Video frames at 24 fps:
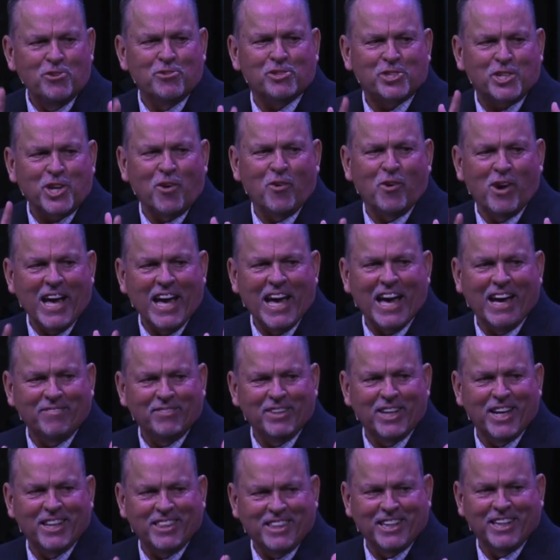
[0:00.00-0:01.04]
don't have
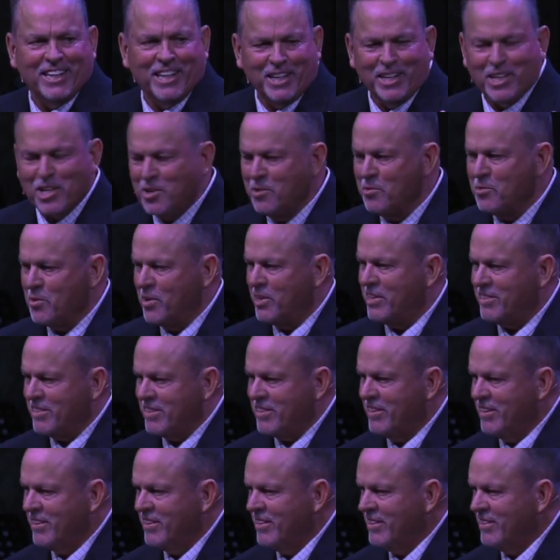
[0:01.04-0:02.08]
nothing to do with
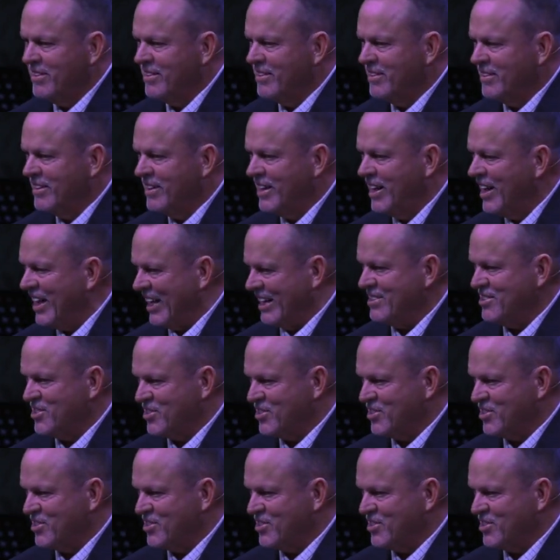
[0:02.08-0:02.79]
us.